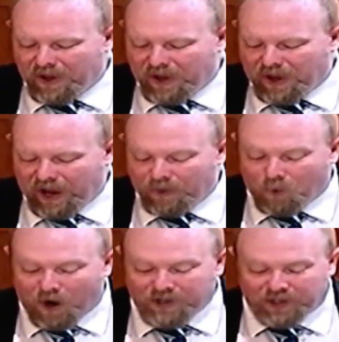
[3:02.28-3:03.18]
and
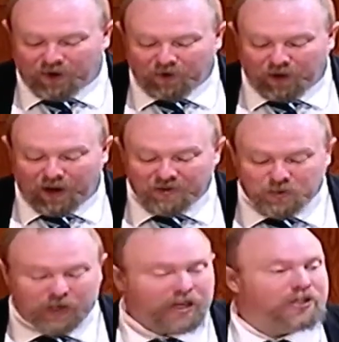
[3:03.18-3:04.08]
what in our lives
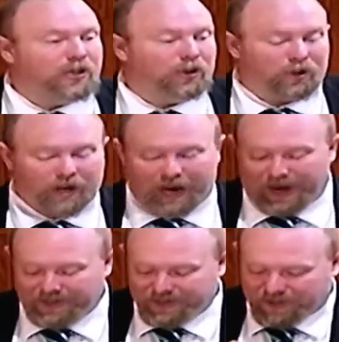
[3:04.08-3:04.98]
we need to look
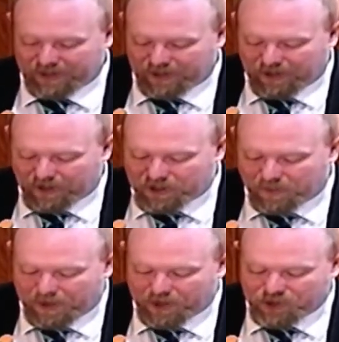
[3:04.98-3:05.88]
at to
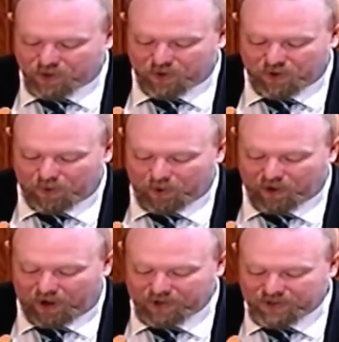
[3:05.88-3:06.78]
make sure that we're
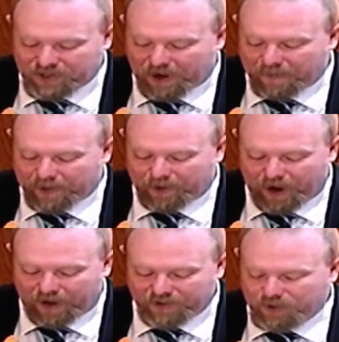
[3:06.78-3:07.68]
not stopping
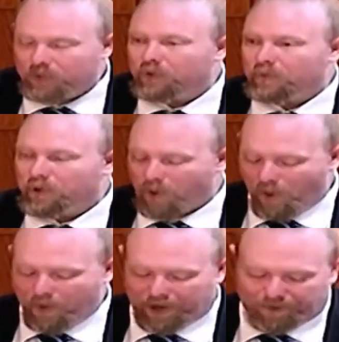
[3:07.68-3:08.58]
gratitude from
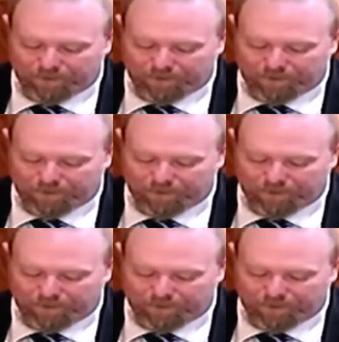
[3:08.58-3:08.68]
growing.